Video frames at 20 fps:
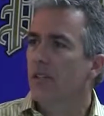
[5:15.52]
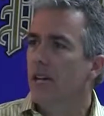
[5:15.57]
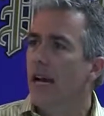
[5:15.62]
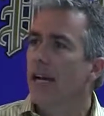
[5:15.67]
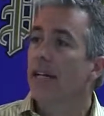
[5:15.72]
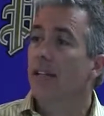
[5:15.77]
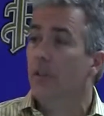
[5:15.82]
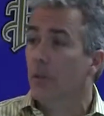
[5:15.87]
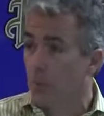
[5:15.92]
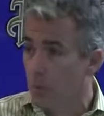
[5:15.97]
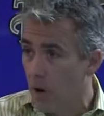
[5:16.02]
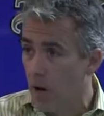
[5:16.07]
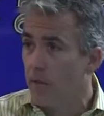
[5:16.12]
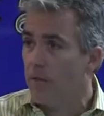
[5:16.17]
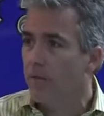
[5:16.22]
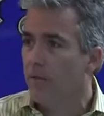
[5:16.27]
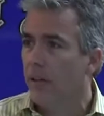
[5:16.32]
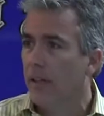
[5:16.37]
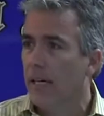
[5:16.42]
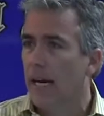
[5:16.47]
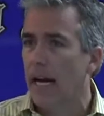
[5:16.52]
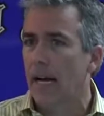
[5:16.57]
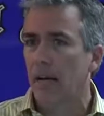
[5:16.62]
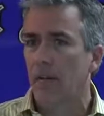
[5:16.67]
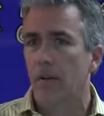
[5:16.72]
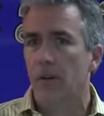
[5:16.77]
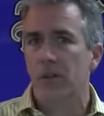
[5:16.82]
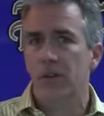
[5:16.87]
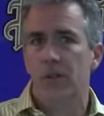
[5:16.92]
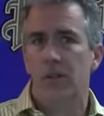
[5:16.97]
decided to run for
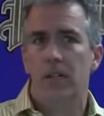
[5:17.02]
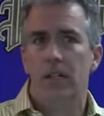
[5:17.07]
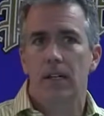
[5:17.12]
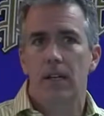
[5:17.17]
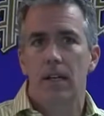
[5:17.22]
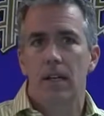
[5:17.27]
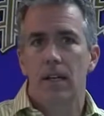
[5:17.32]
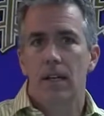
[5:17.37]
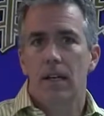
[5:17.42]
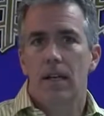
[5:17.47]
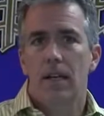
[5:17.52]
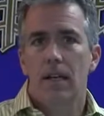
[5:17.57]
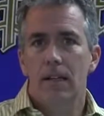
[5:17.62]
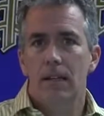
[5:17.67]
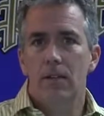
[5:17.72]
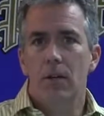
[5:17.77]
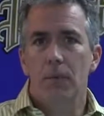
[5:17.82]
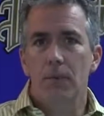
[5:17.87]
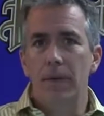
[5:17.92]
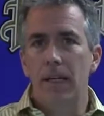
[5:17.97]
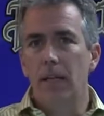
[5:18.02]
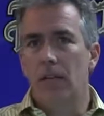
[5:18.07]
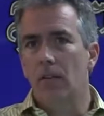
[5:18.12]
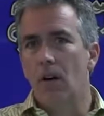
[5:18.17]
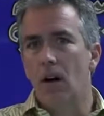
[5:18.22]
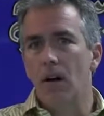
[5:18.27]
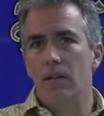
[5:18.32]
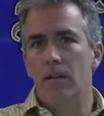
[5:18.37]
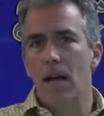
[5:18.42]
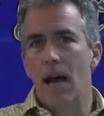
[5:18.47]
Congress. It took me a
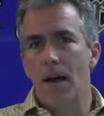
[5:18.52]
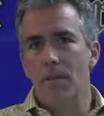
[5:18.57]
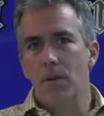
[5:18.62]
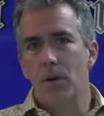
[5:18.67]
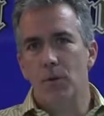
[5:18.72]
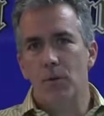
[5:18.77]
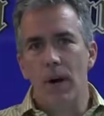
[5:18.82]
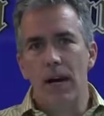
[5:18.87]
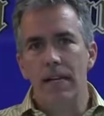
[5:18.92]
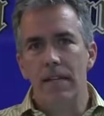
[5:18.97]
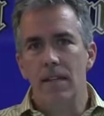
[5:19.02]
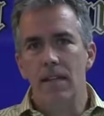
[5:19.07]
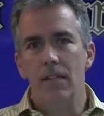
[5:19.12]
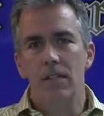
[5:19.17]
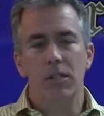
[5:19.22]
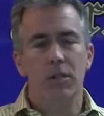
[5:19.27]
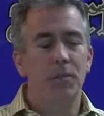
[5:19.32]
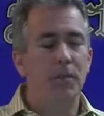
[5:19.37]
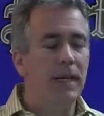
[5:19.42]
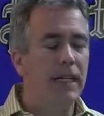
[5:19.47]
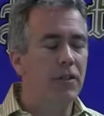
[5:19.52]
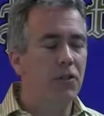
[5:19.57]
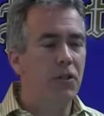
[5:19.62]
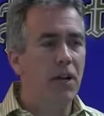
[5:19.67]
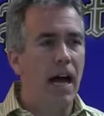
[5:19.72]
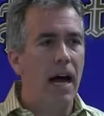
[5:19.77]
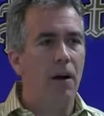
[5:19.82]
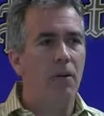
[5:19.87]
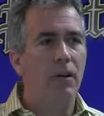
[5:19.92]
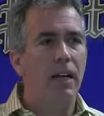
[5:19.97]
long time to write this speech
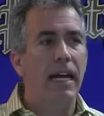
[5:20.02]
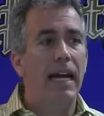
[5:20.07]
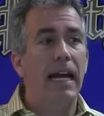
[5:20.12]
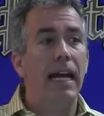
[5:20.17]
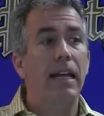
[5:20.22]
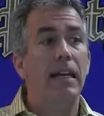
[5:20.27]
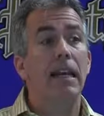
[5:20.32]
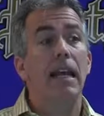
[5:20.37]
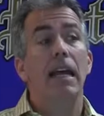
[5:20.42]
out, and